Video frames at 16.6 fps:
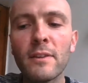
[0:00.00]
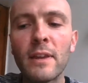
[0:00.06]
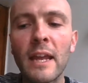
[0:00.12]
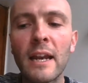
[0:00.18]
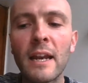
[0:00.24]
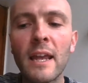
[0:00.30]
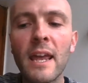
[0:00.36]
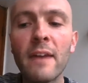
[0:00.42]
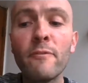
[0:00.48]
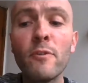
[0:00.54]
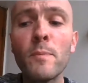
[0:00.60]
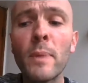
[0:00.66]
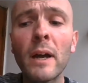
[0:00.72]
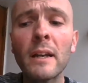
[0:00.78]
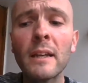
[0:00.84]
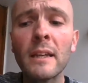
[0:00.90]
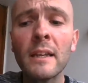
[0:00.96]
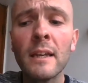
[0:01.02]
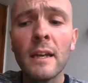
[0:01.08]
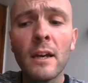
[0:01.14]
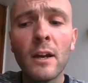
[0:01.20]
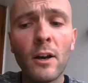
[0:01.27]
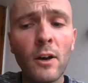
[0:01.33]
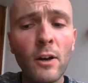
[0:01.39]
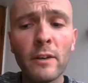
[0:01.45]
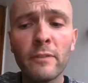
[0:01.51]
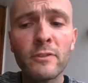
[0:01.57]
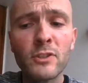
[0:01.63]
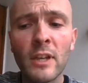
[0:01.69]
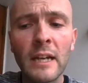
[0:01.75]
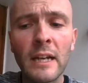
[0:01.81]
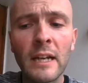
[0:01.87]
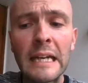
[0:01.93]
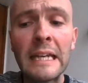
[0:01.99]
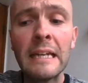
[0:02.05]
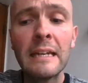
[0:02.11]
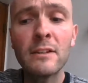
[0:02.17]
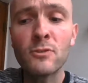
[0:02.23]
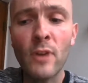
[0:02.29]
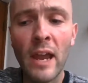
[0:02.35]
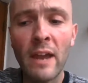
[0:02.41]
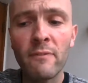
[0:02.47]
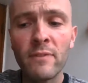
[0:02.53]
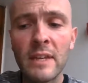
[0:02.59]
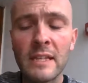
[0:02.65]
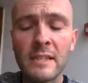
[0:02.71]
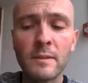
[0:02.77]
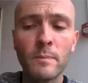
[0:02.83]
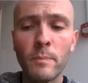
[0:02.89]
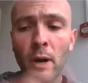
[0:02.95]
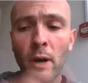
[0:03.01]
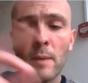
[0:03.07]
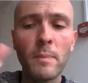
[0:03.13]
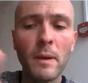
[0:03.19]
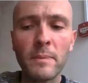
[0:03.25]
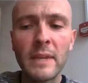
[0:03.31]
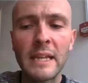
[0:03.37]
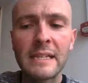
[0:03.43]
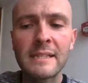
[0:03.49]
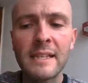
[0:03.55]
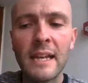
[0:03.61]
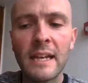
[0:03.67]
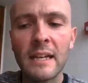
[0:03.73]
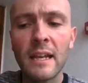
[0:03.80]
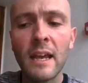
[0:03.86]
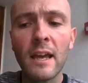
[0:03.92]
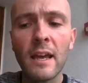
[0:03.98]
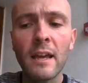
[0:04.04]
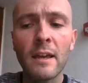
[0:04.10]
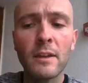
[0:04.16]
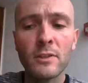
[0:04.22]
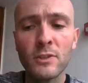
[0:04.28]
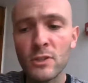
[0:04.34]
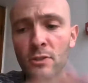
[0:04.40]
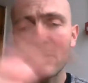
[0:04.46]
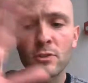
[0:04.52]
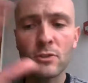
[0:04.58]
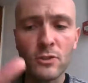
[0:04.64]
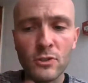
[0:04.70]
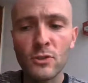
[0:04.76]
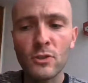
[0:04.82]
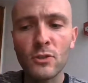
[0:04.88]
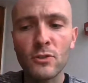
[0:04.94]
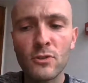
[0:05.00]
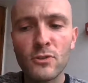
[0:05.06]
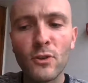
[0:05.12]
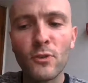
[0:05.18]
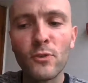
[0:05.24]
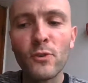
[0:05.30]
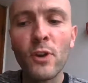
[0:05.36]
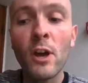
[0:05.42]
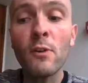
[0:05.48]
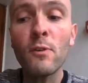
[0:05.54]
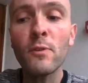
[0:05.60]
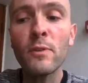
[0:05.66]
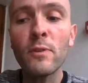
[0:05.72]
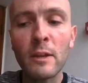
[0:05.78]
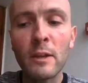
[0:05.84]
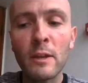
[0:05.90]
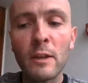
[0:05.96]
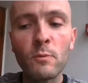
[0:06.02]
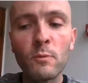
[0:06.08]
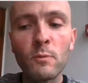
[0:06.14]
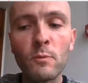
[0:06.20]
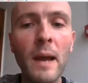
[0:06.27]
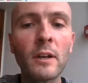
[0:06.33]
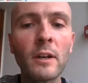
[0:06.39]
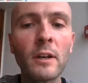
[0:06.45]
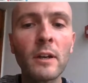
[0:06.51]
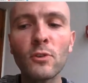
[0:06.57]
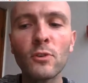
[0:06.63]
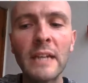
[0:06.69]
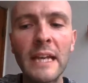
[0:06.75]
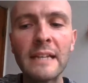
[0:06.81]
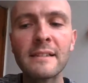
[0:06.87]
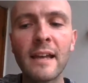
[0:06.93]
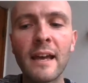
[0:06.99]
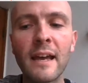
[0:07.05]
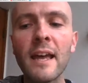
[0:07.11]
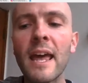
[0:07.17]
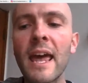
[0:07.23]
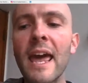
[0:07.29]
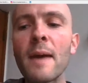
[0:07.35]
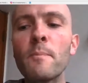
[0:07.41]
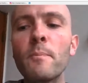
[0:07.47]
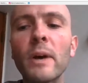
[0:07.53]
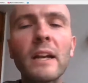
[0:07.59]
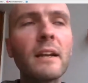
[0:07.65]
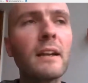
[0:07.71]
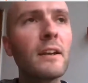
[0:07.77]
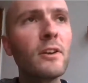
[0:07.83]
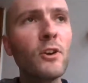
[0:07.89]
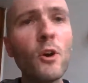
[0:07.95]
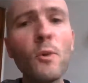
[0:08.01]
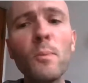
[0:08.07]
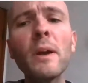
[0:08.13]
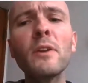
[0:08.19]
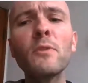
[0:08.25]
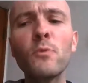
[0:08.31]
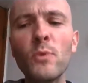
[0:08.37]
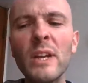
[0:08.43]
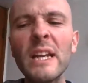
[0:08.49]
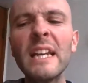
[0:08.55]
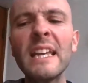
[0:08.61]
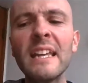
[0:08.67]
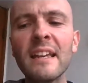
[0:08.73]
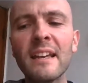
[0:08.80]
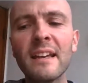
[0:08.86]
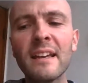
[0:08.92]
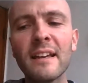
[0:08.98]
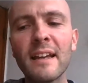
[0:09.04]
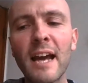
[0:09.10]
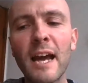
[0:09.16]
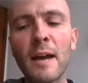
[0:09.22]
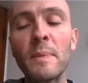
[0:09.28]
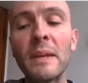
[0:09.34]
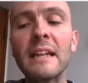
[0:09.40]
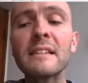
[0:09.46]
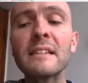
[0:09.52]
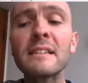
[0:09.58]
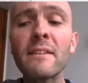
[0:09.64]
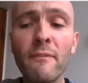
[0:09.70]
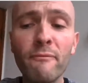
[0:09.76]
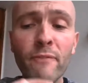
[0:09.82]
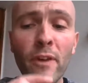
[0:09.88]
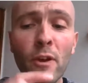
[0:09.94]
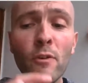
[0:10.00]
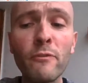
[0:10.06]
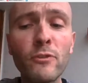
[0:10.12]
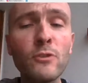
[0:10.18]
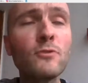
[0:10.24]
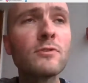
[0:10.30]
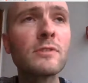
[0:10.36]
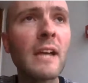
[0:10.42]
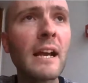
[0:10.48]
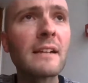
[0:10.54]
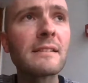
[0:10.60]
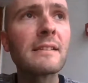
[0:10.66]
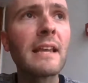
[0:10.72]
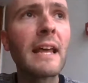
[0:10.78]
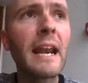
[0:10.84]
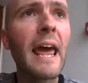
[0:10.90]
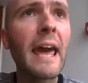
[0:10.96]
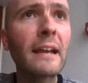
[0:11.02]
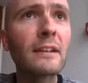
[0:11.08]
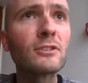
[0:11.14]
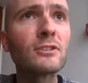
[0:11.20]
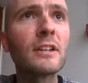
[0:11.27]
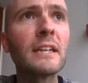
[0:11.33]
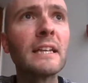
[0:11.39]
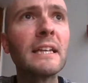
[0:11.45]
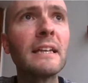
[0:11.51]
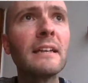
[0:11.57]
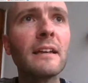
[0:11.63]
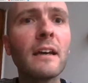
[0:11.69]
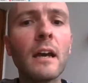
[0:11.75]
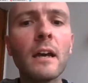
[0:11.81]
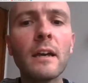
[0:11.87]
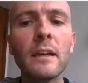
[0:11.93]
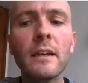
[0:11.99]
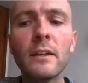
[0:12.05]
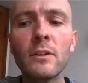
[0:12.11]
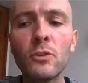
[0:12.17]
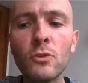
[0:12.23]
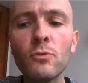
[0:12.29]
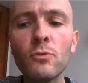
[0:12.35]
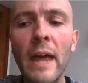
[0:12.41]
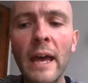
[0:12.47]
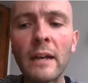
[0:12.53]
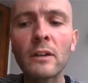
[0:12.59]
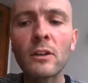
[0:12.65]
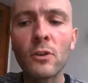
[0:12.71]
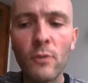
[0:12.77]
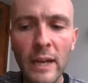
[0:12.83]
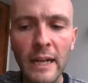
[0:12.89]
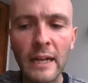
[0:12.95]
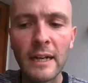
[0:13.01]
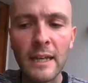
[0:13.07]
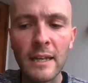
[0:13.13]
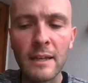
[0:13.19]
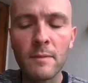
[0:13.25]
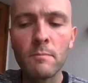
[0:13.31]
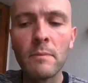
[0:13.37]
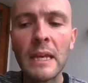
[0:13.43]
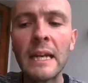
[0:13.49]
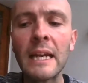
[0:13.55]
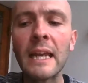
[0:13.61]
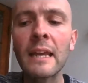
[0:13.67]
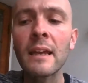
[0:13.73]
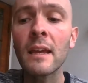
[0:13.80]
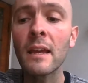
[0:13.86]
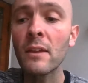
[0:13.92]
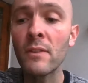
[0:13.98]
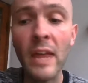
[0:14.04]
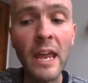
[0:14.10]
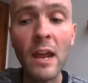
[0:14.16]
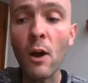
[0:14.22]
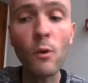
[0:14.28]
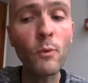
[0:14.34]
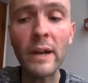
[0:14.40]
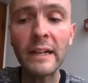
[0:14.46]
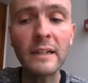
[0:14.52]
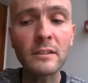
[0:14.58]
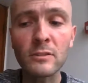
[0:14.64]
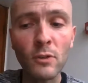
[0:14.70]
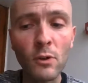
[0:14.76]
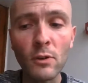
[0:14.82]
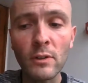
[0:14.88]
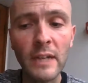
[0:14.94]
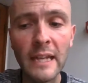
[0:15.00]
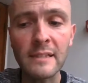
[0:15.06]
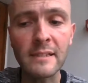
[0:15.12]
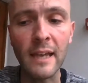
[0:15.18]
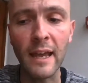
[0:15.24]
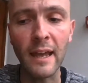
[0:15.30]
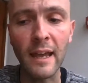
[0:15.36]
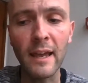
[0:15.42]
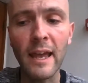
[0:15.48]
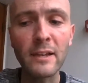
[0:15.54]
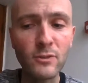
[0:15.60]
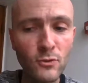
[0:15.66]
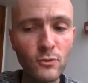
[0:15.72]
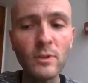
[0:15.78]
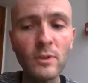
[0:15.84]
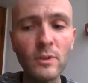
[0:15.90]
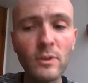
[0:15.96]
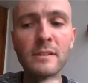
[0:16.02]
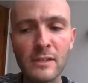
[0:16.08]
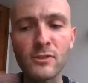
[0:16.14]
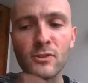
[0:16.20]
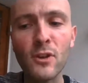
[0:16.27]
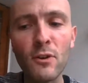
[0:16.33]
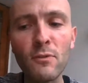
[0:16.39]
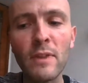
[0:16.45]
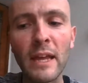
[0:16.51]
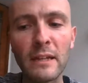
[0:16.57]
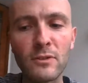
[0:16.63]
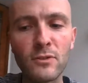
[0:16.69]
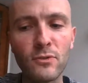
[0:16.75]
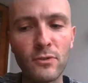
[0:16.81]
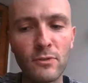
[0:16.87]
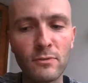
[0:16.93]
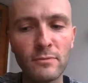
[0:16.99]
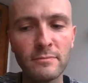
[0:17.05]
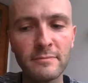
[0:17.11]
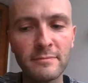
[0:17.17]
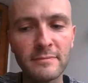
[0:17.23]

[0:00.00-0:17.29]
that everybody all of a sudden needed to have this pop-up that said, just so you know that I'm going to store data. But nobody really, I mean, it's very few sites that actually do that correctly, meaning they already store data as soon as they show that to you.